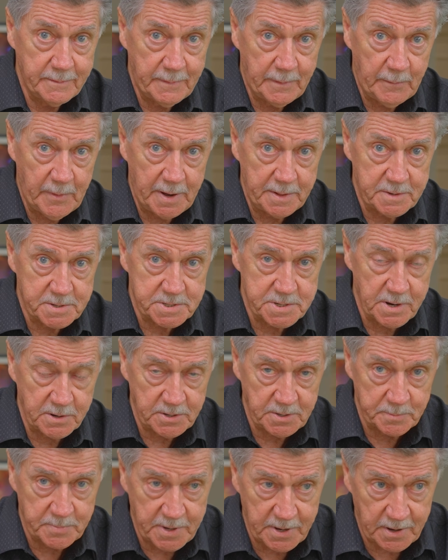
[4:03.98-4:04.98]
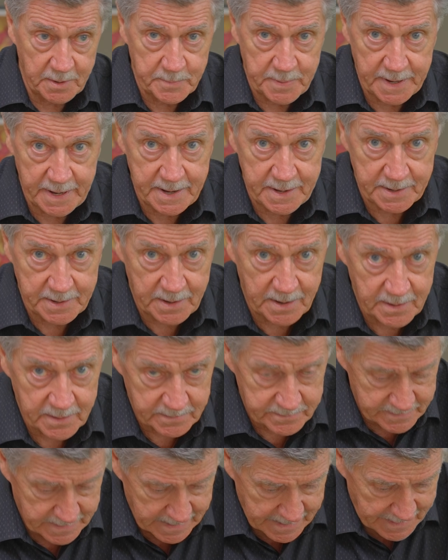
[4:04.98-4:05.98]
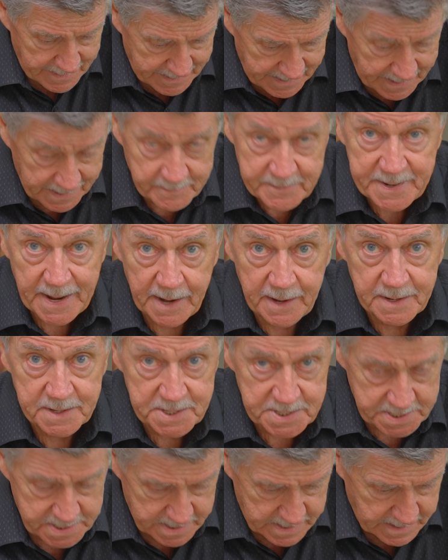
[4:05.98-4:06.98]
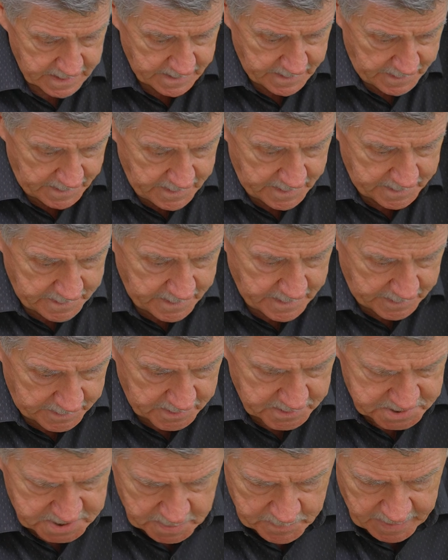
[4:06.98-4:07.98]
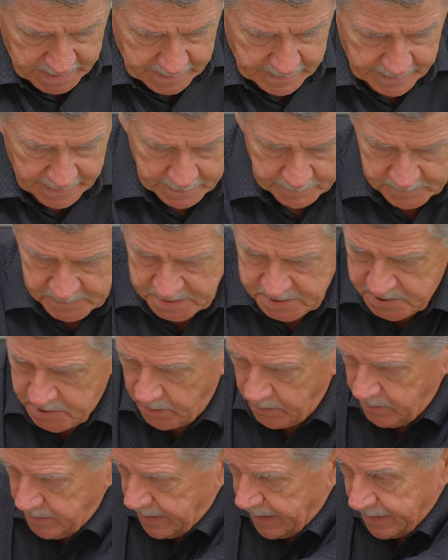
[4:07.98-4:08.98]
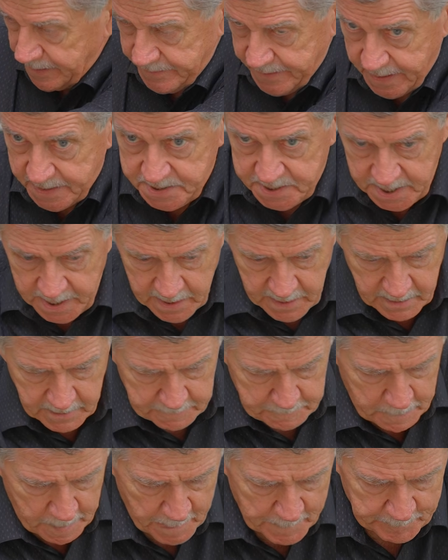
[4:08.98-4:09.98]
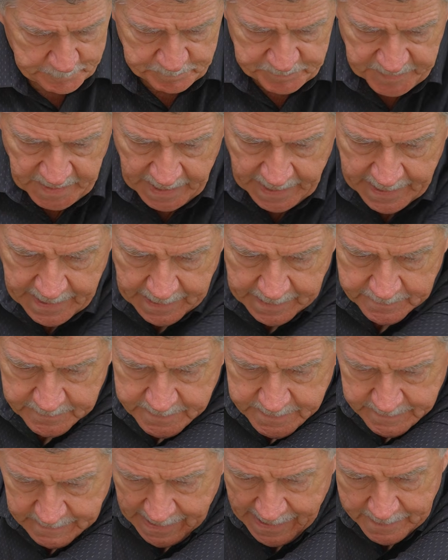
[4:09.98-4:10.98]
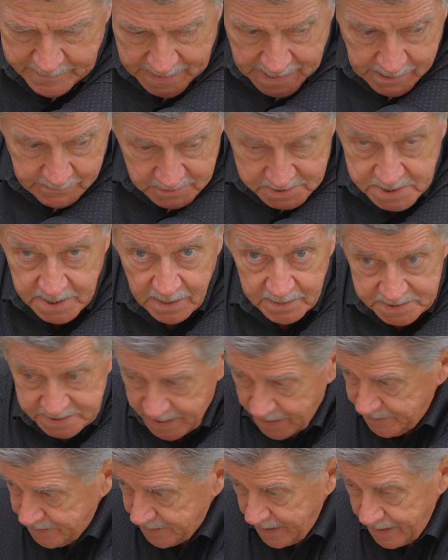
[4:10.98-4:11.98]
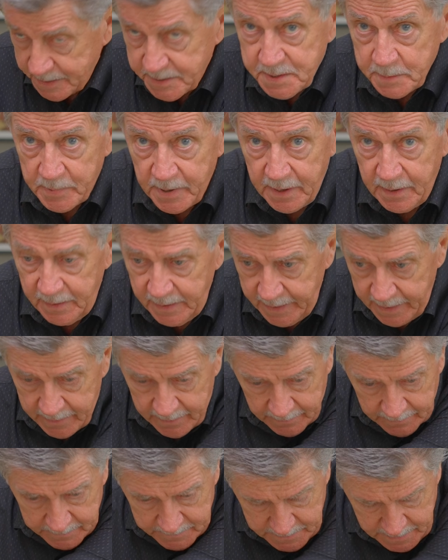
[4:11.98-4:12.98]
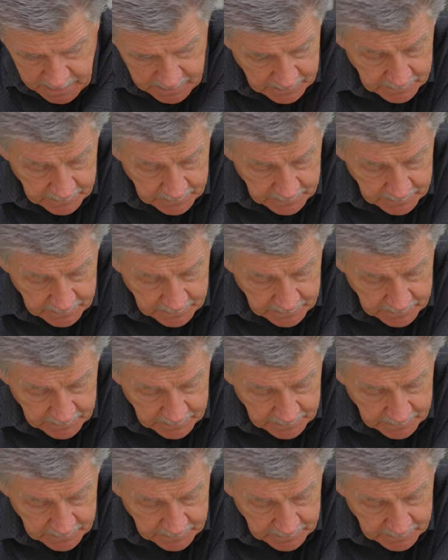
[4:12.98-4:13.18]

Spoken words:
right, the snooker player playing golf, Dennis used to be like slow like this here, and now he's all set to hit the ball here. He